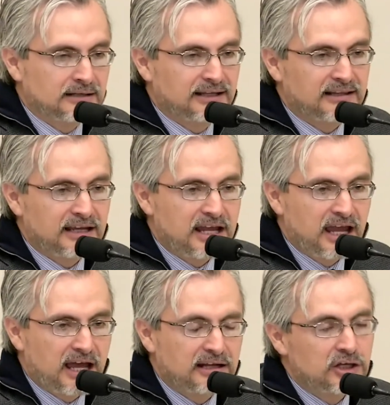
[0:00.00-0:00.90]
that they
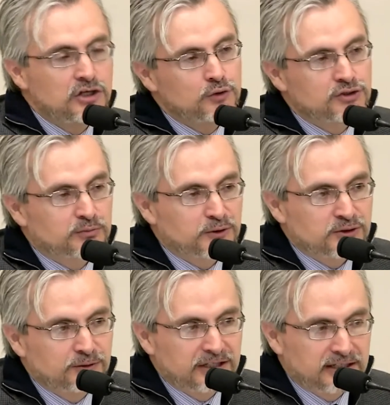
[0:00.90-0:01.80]
had a huge
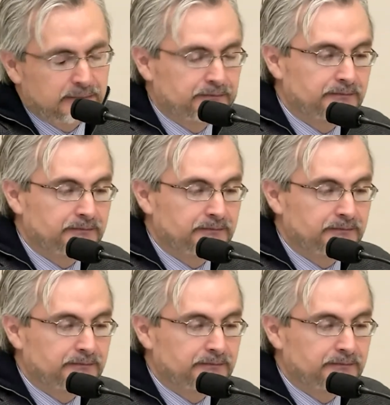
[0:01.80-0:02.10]
opportunity.